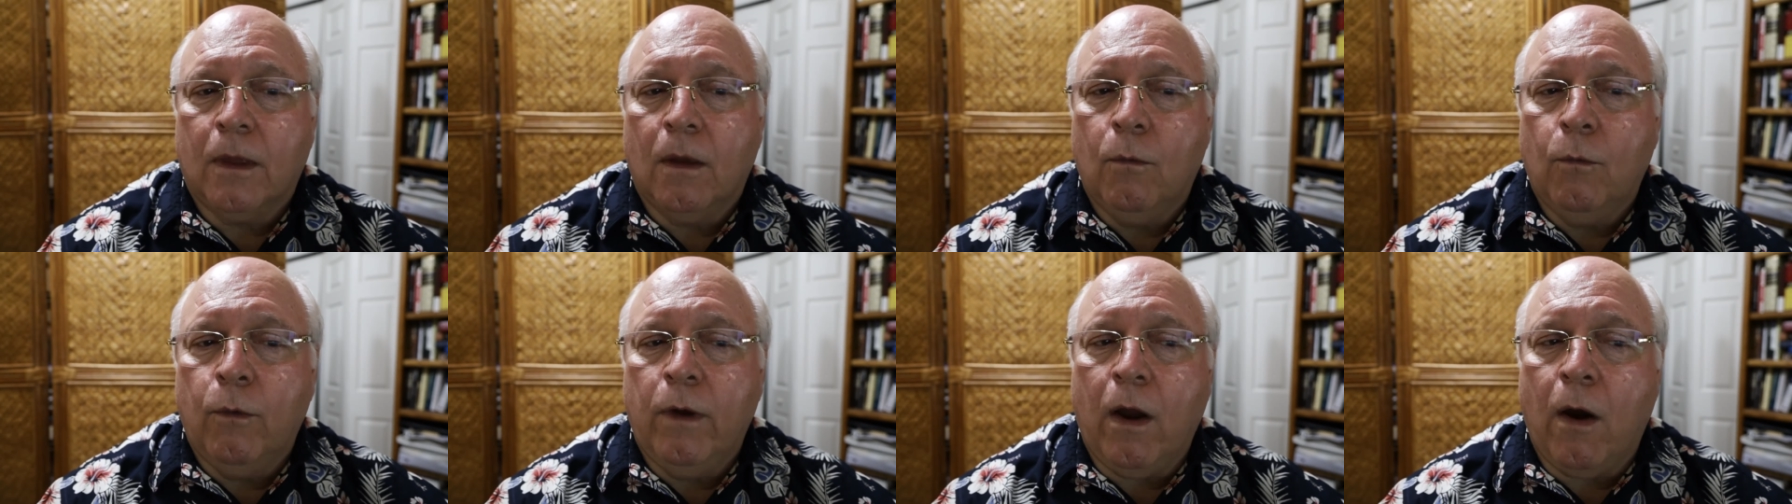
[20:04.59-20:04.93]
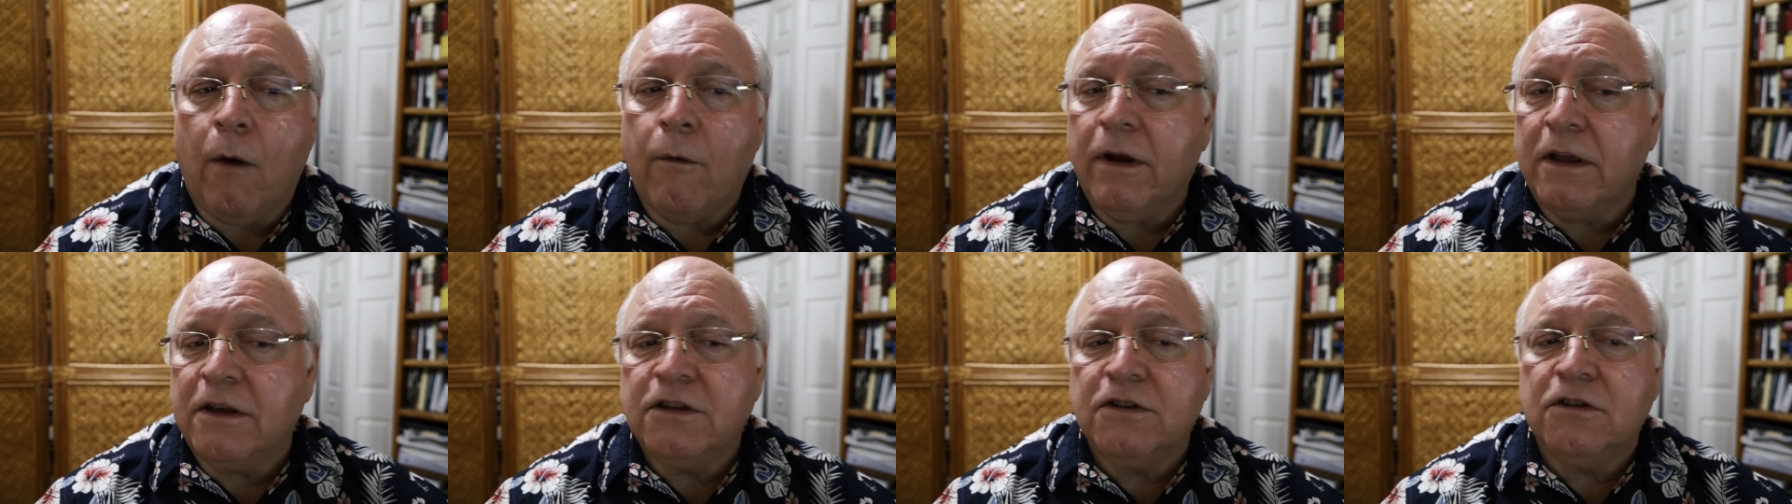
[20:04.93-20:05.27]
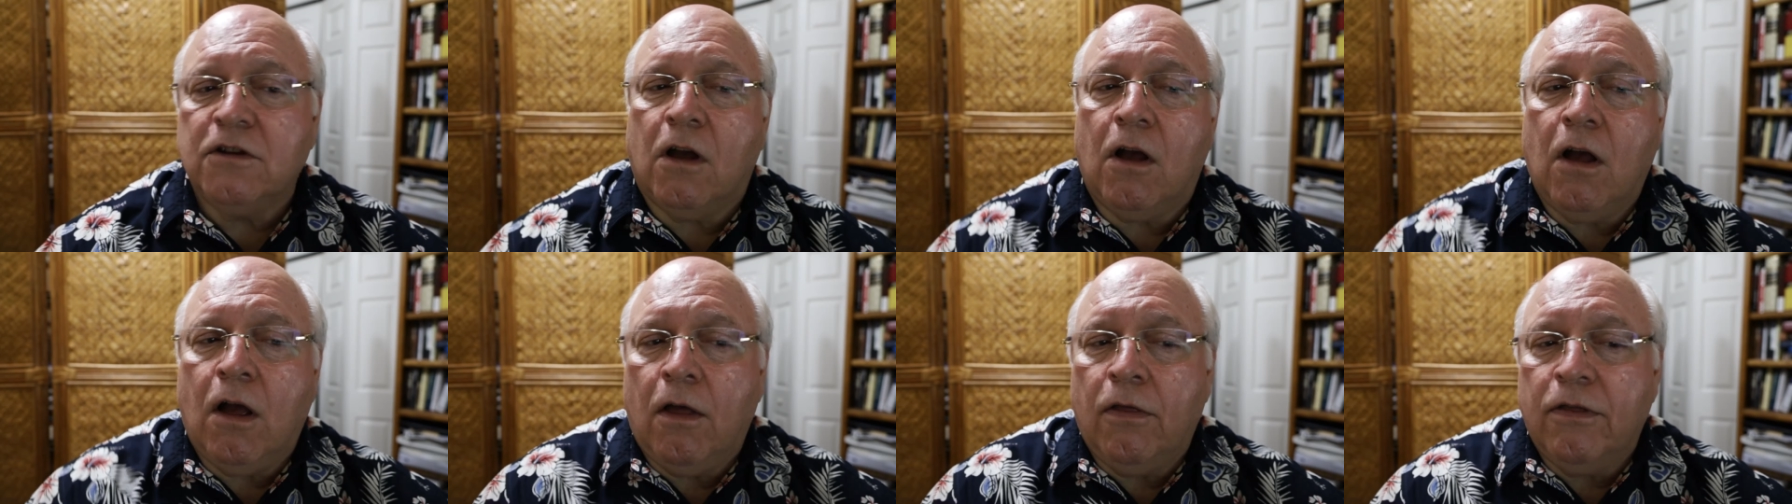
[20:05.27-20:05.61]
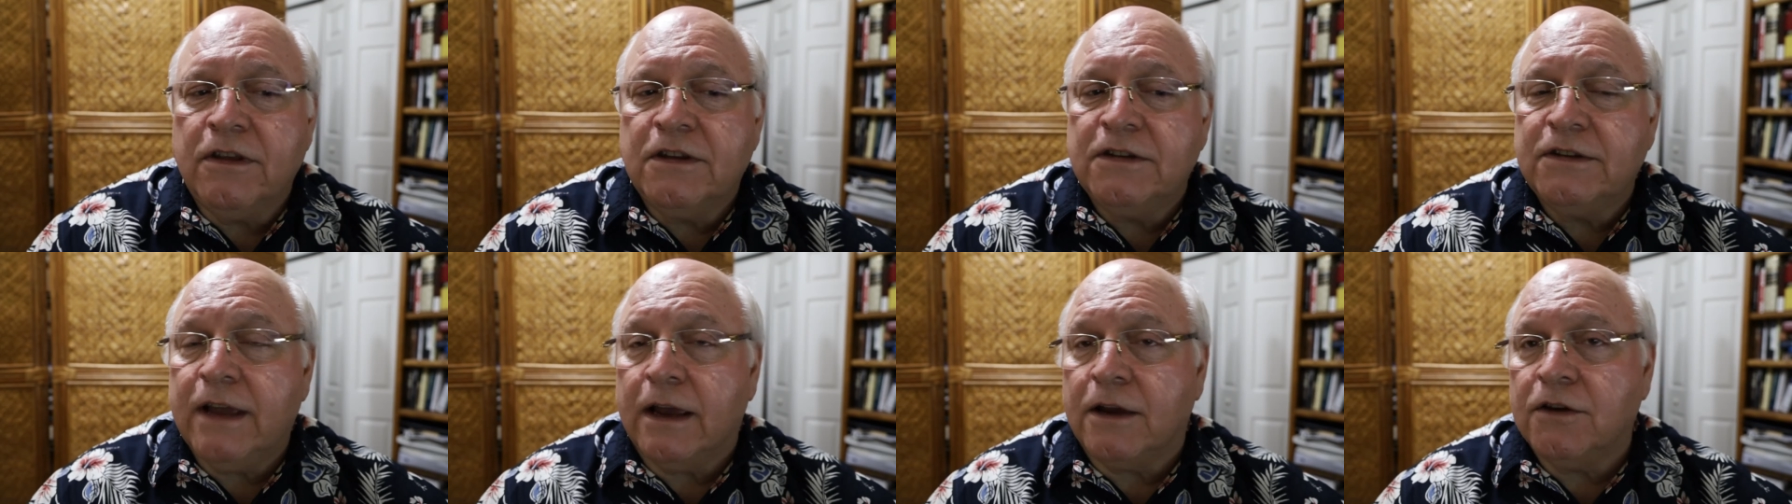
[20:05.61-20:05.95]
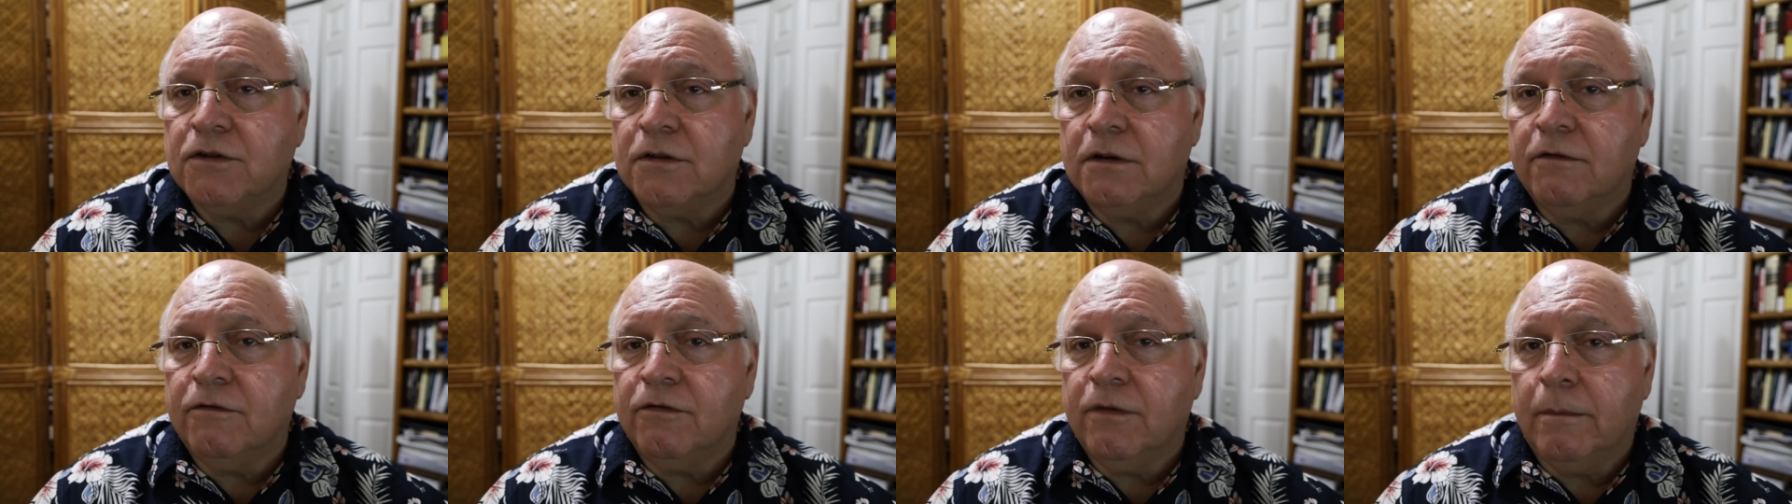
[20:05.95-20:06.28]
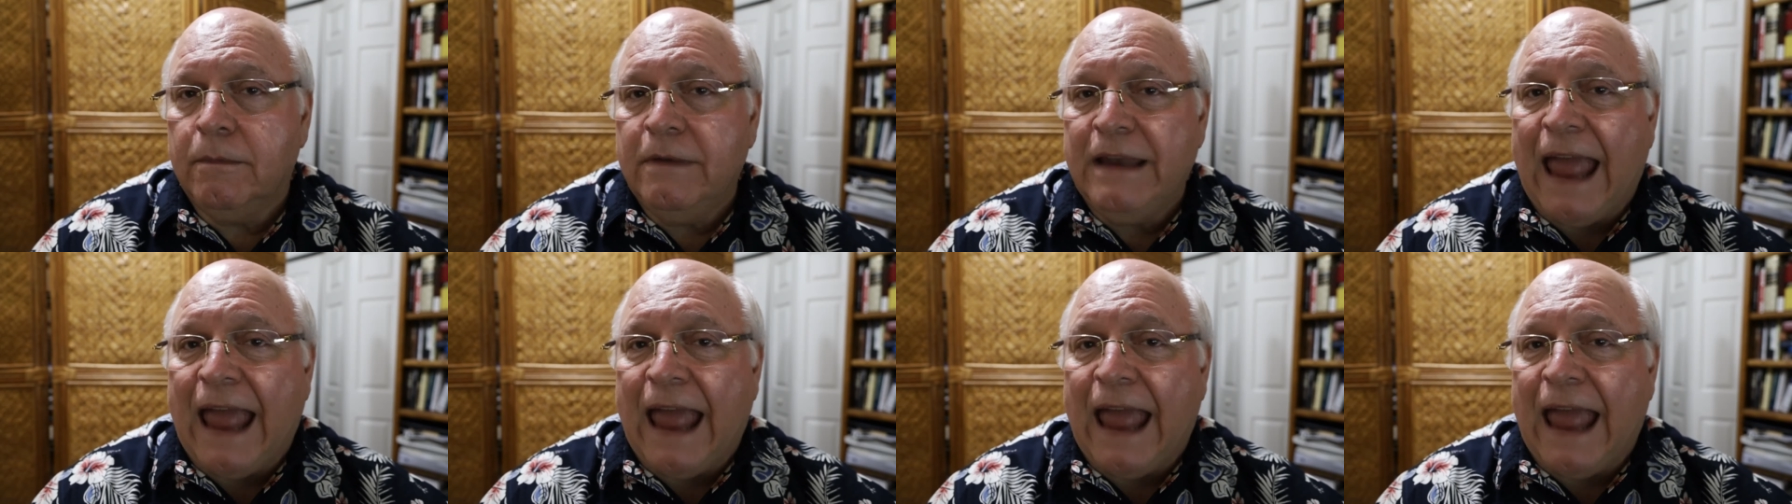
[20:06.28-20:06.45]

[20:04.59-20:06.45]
We already saw the section from